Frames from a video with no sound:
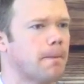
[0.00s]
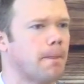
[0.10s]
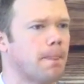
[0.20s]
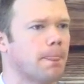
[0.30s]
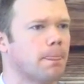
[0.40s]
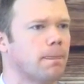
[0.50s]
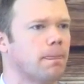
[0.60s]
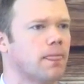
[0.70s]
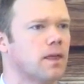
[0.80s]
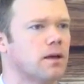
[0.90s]

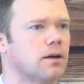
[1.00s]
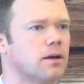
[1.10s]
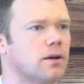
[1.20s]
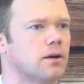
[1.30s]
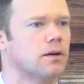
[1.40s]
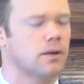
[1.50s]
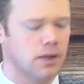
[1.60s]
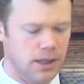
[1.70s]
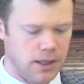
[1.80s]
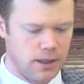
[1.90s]
(no one is talking)